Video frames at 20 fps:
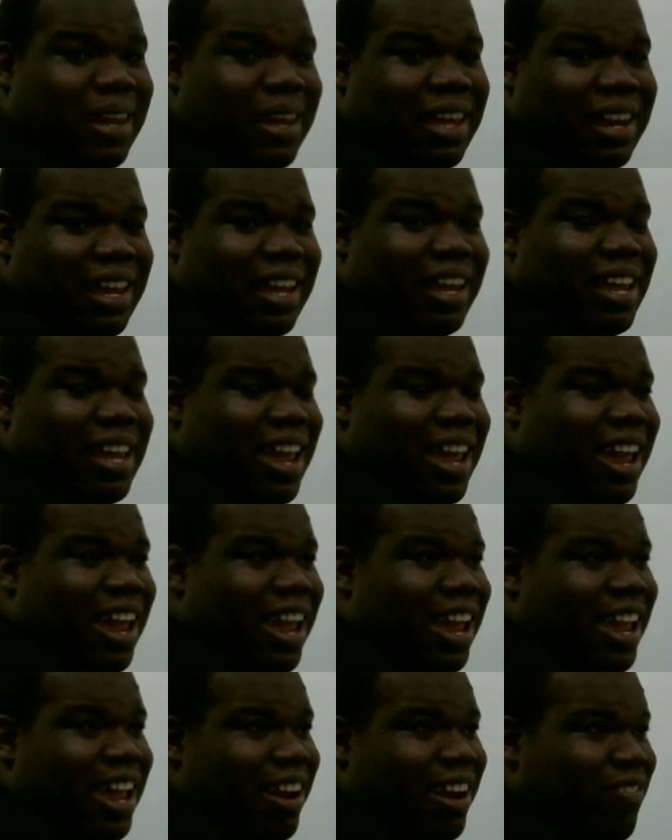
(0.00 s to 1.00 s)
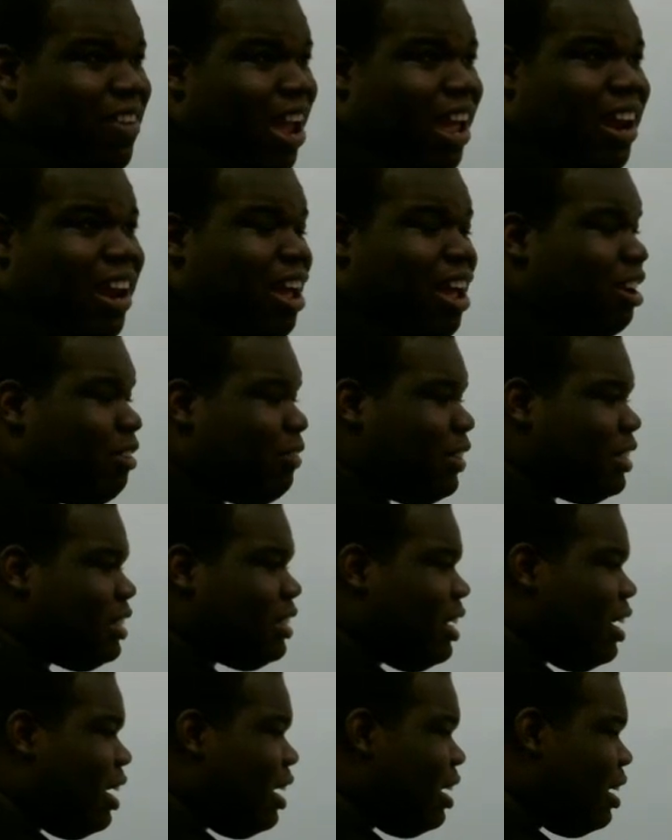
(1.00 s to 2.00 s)
in it and find out if it's
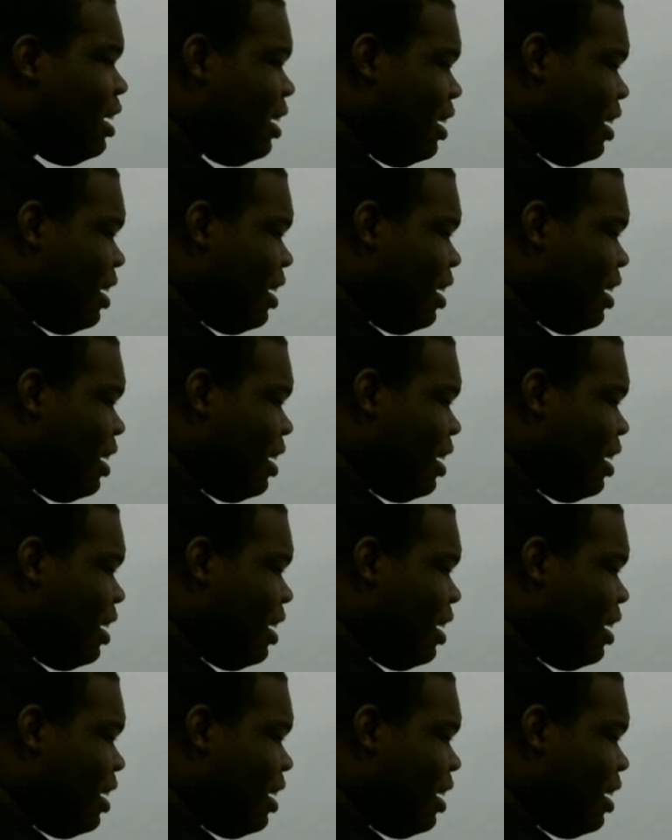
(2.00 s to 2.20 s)
there.